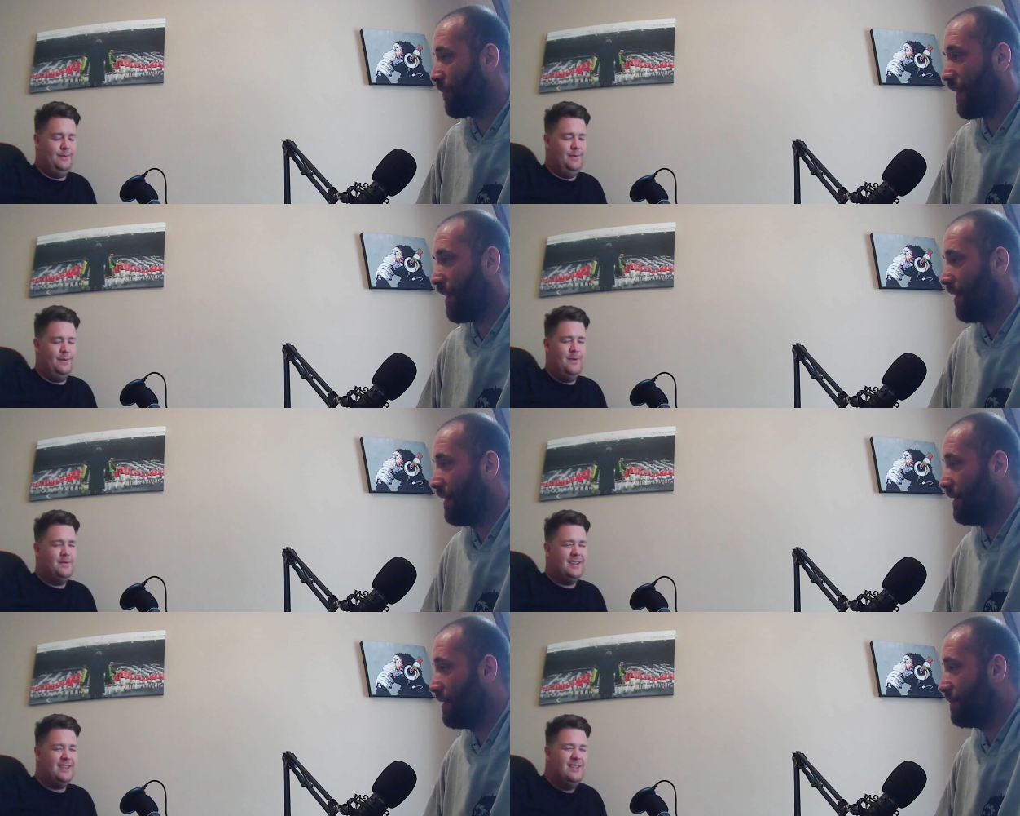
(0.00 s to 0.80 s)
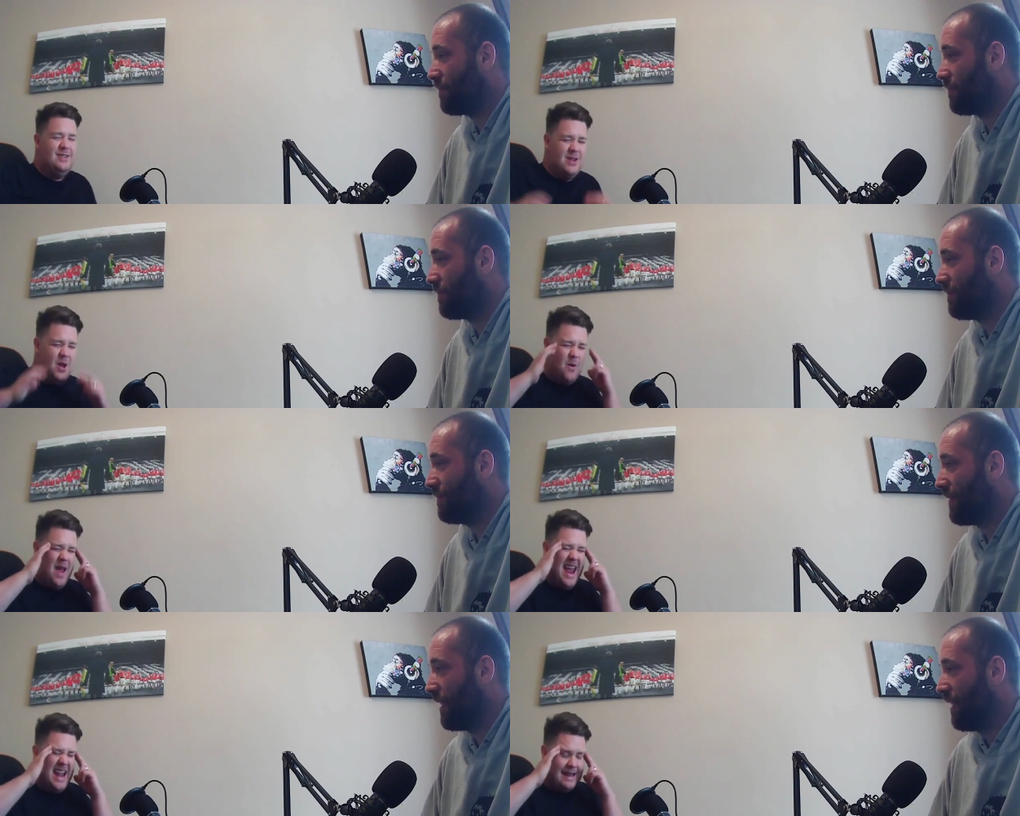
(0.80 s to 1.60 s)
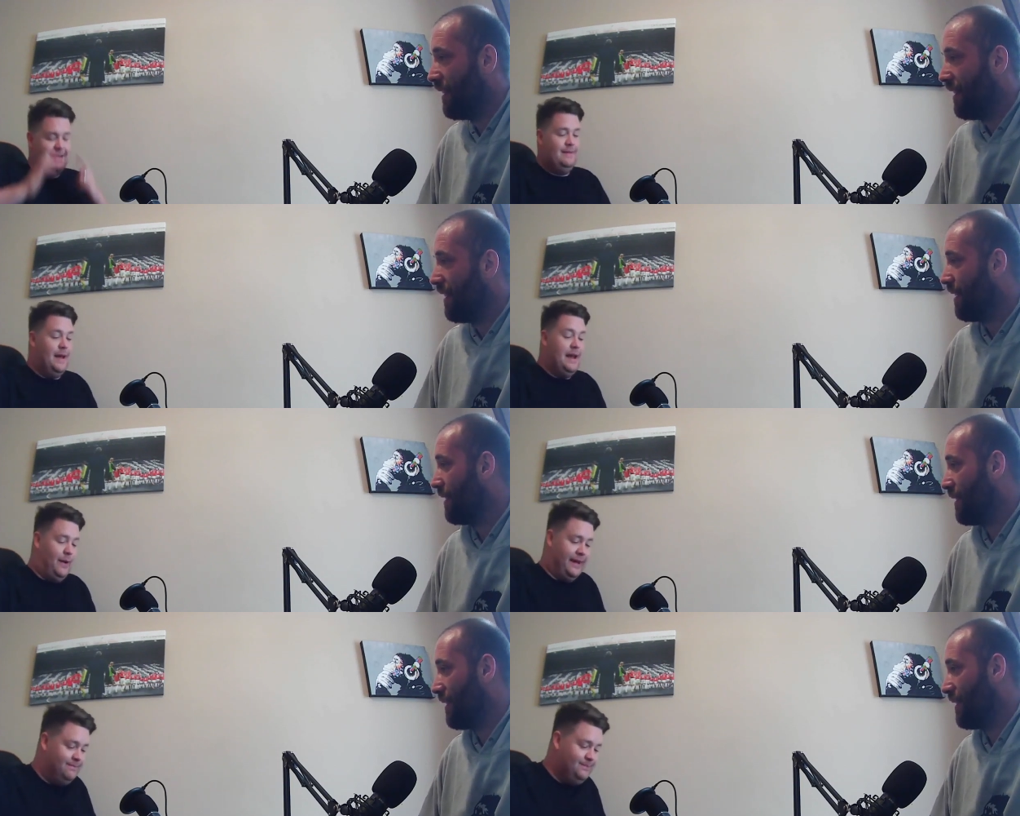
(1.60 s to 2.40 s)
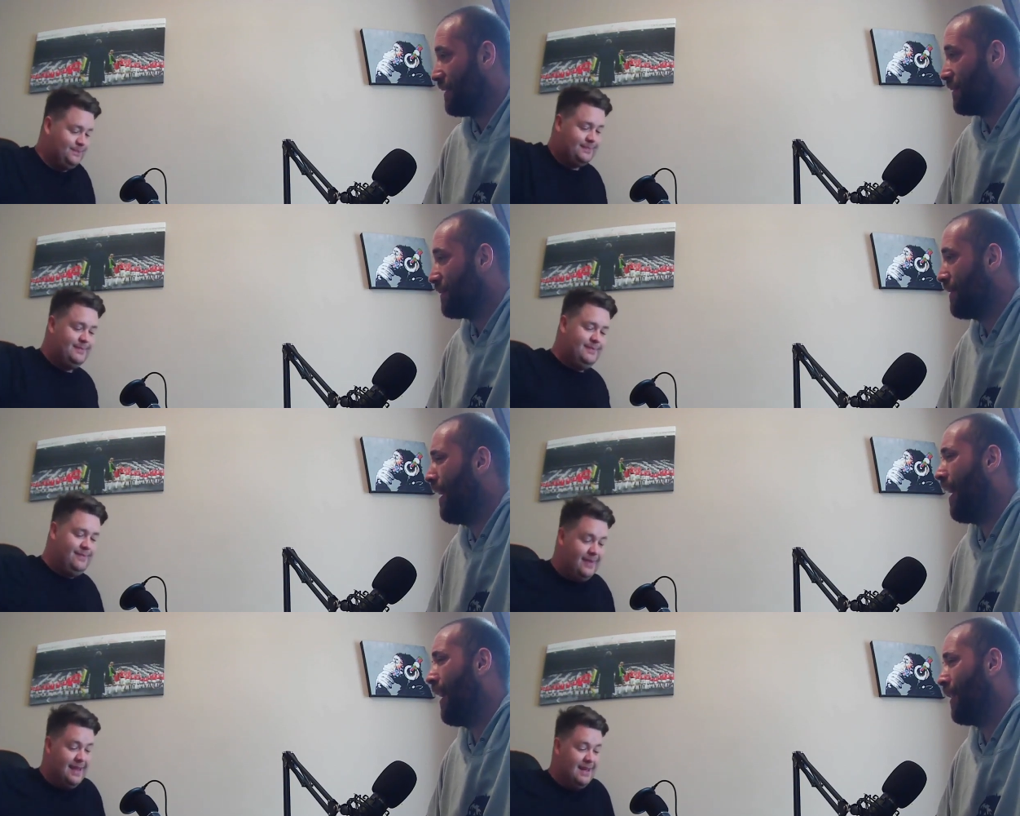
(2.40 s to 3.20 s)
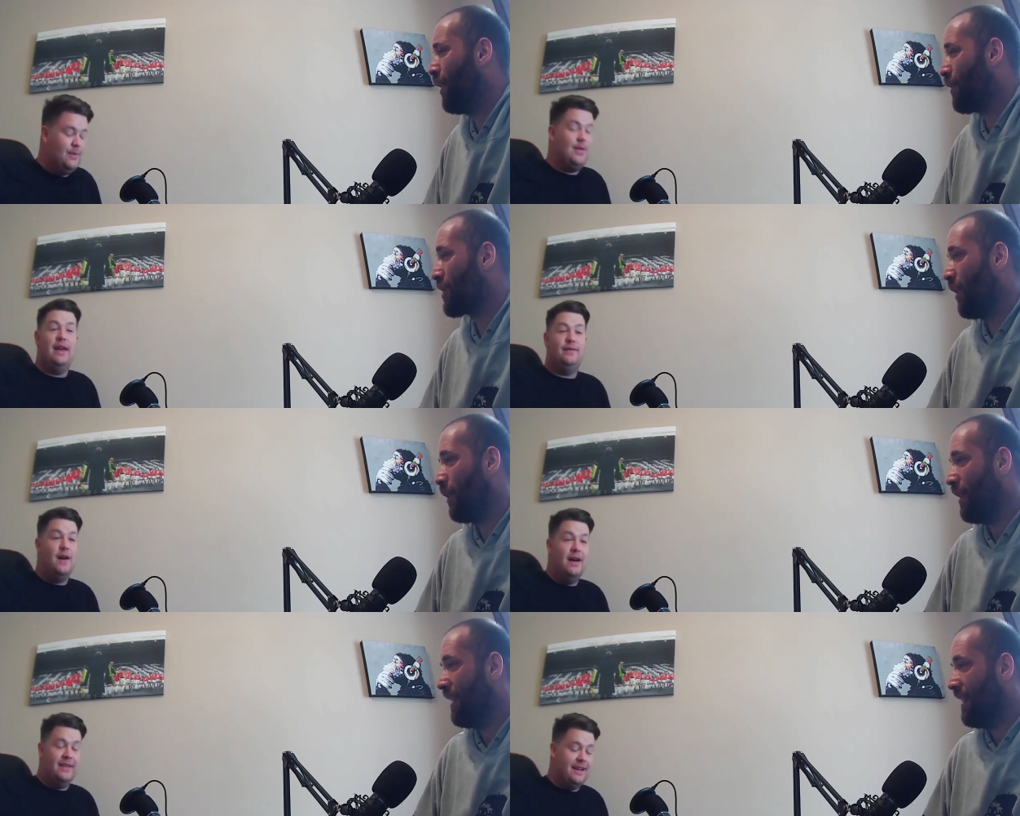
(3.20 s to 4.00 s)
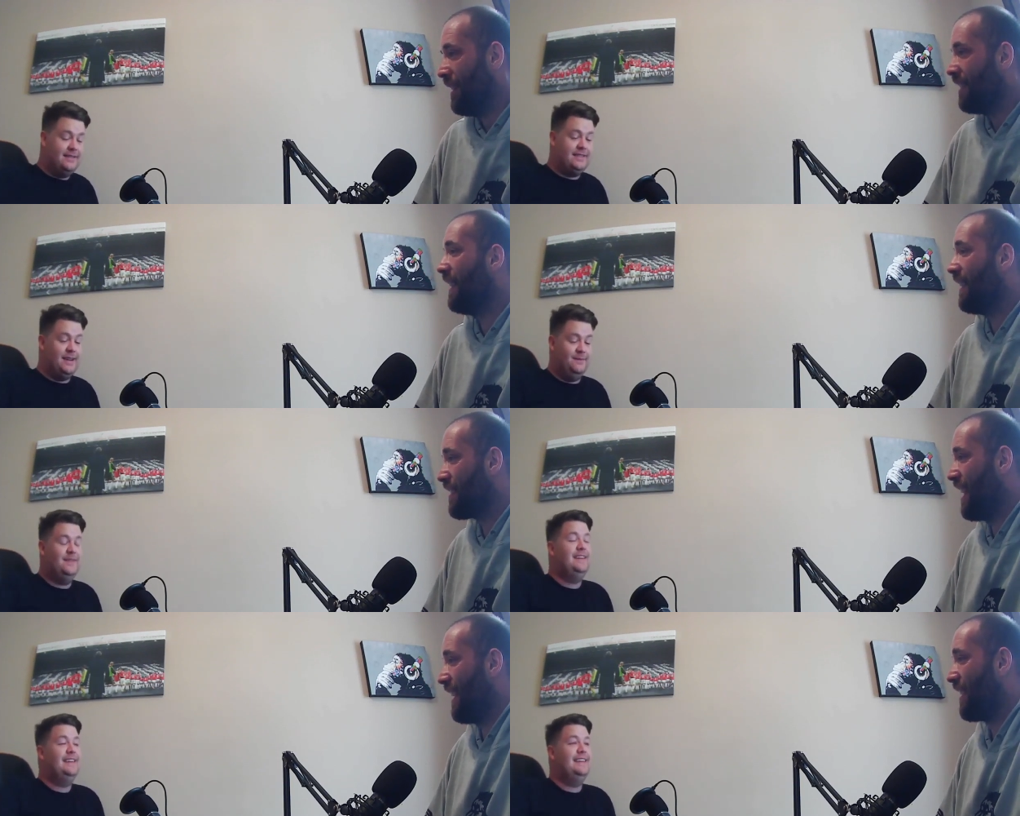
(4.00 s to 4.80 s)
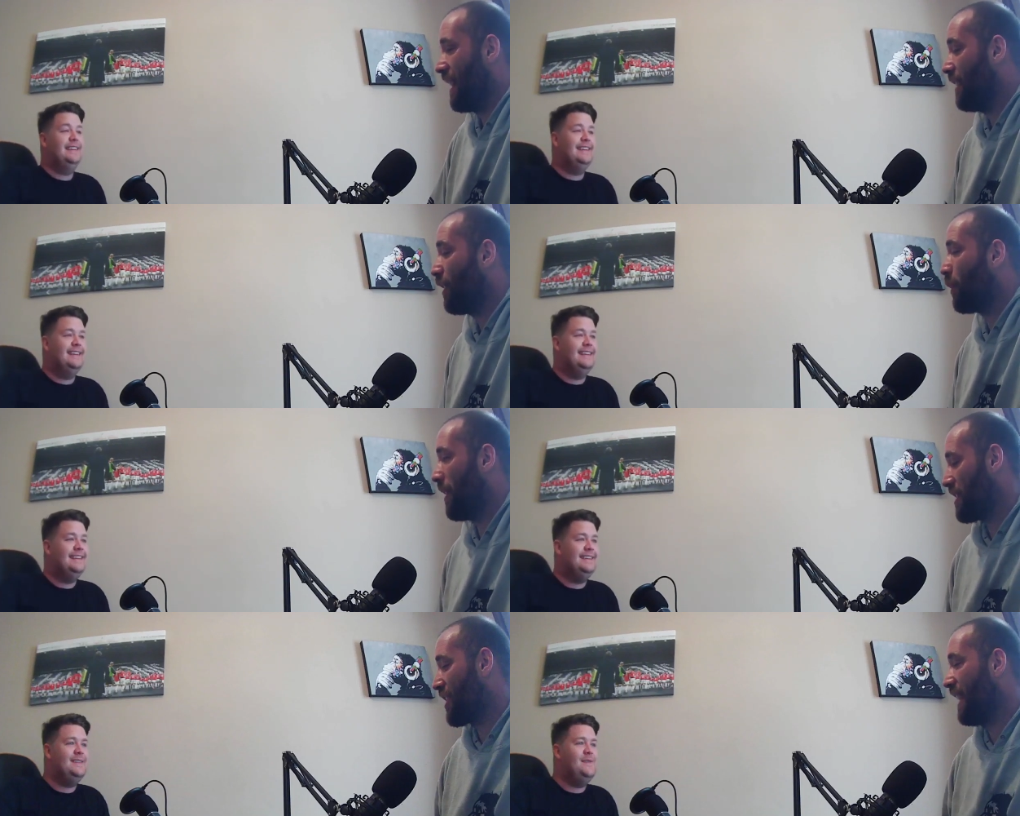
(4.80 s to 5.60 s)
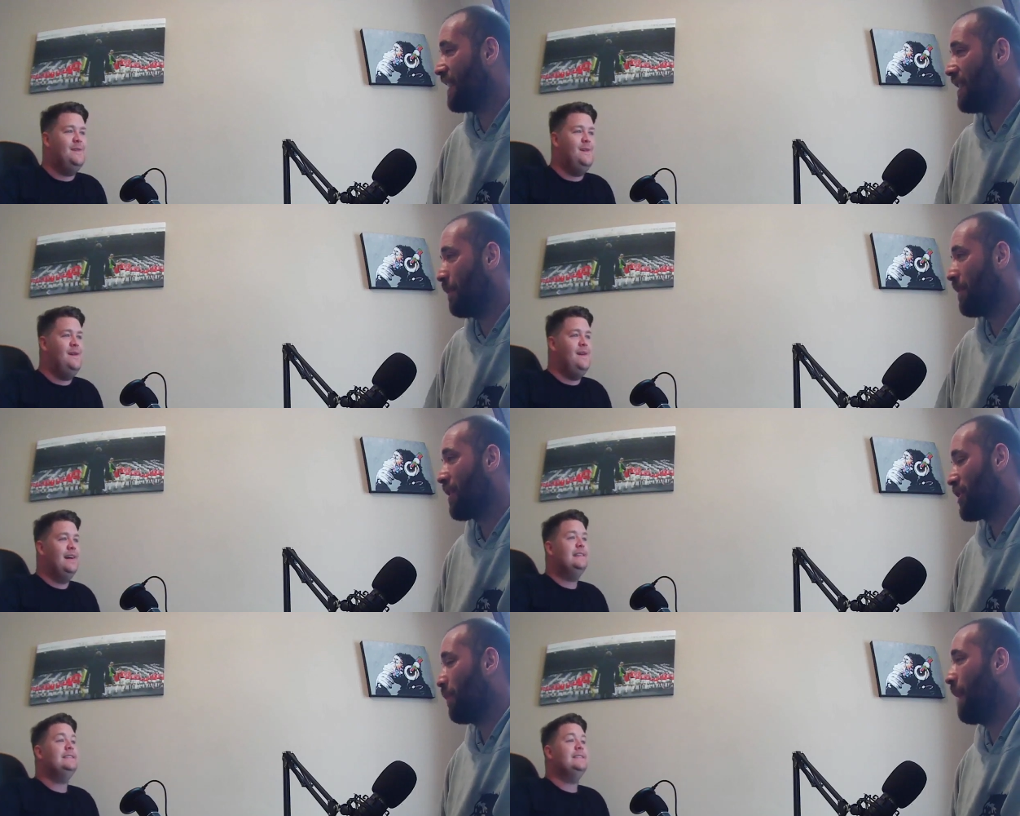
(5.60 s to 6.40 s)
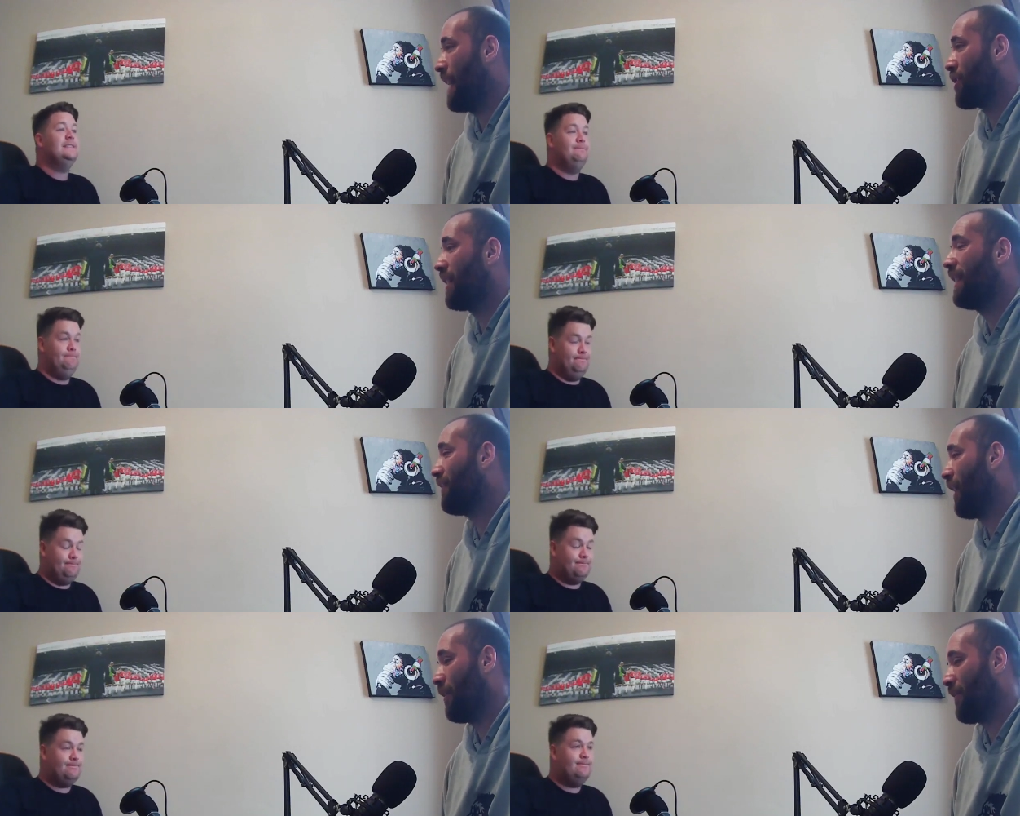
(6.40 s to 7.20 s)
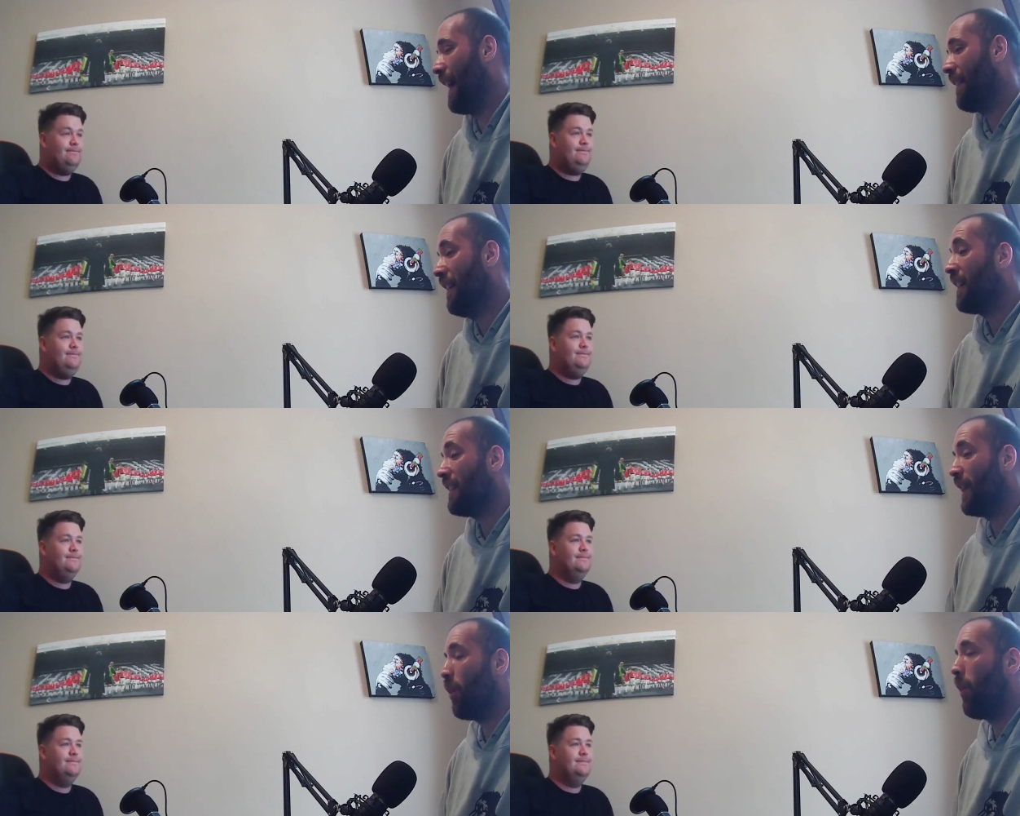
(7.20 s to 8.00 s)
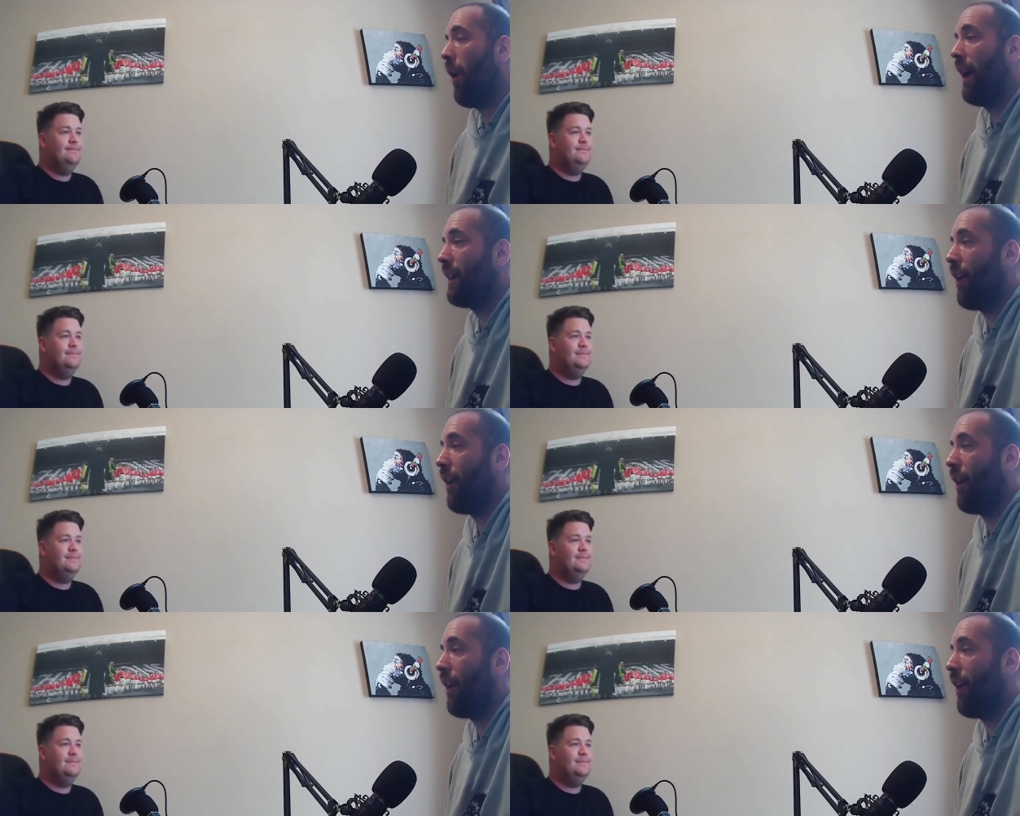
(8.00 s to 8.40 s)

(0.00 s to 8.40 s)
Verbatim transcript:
Speaker 1: what, what was I doing? But anyway, no, 35 so, now, so
Speaker 2: exactly. And look where it's taken you because your passion, even though that little white